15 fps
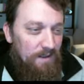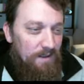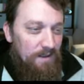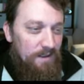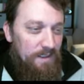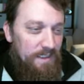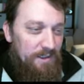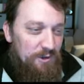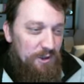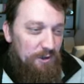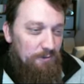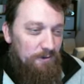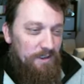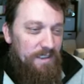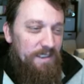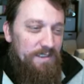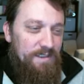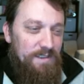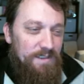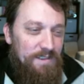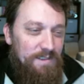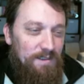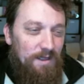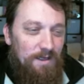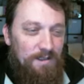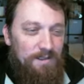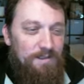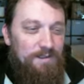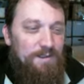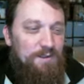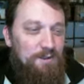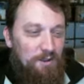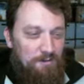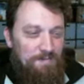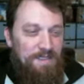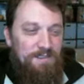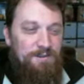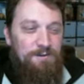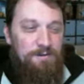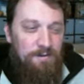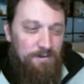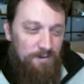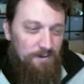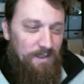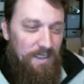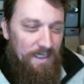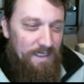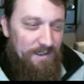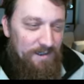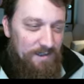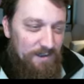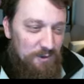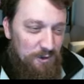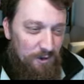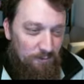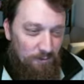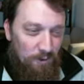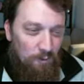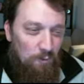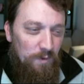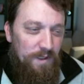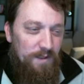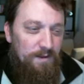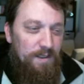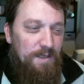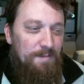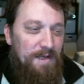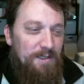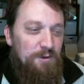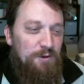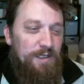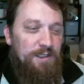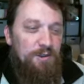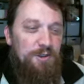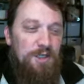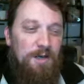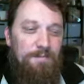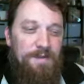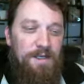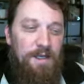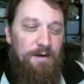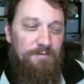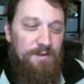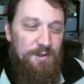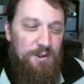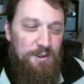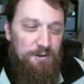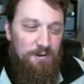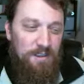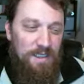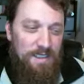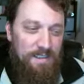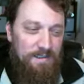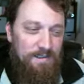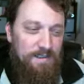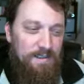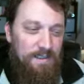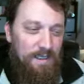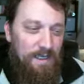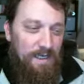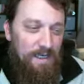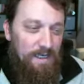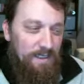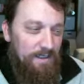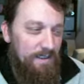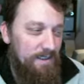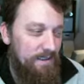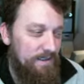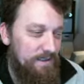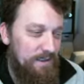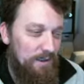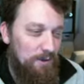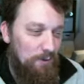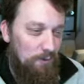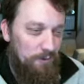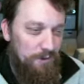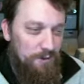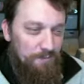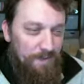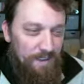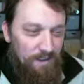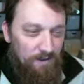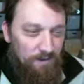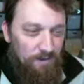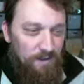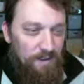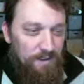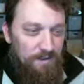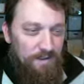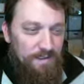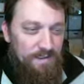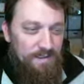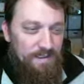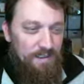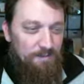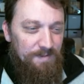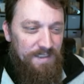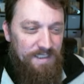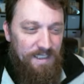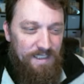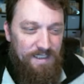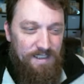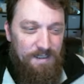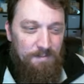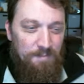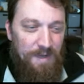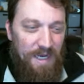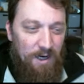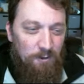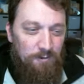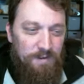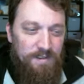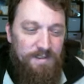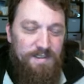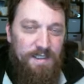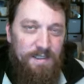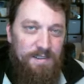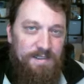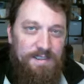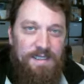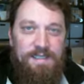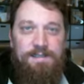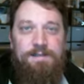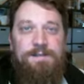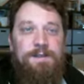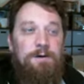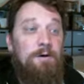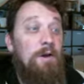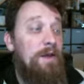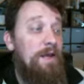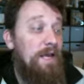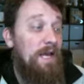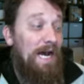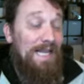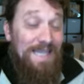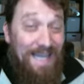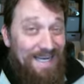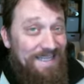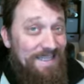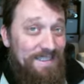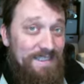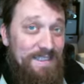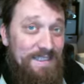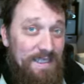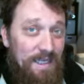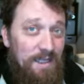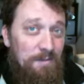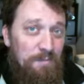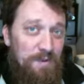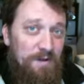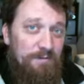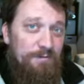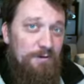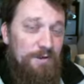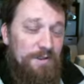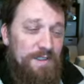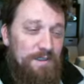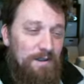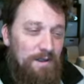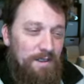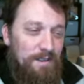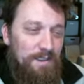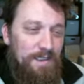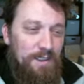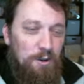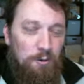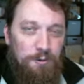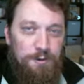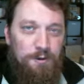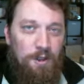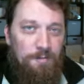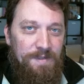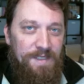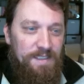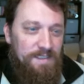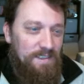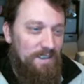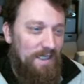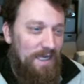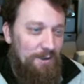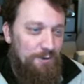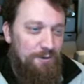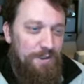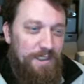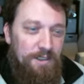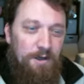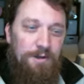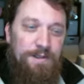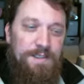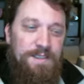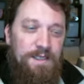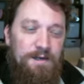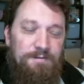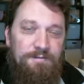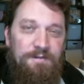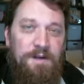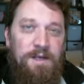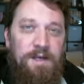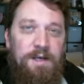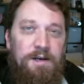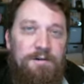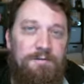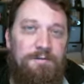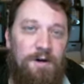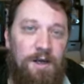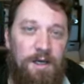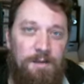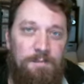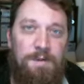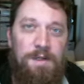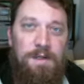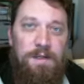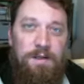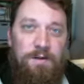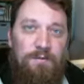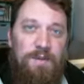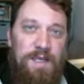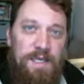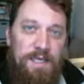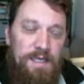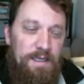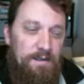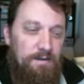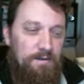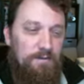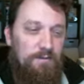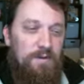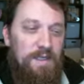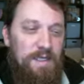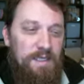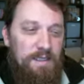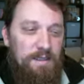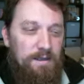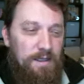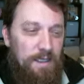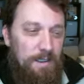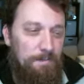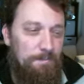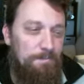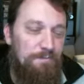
his General is the Slann Starmaster, as the general with command trait Shaman of the Chill Lands, and his lore spell is going to be taken Empowered Celestite. So I like this setup for a Slann in Koatl's Claw because it allows you to get all the stuff from the the um,